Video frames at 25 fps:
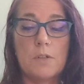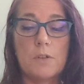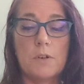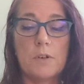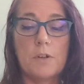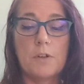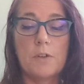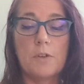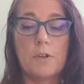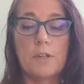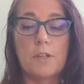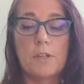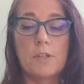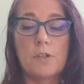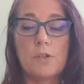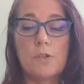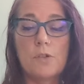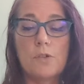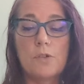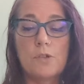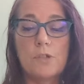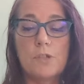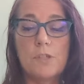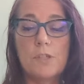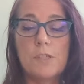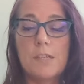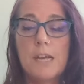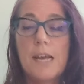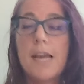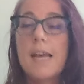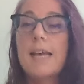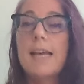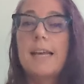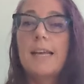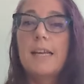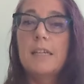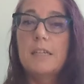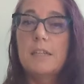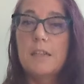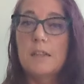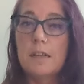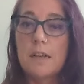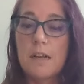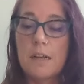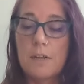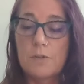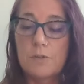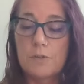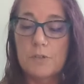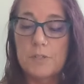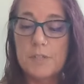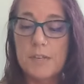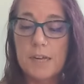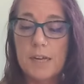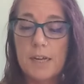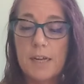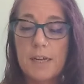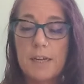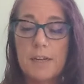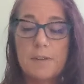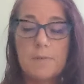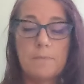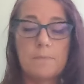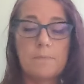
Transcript: during your excursions into the countryside.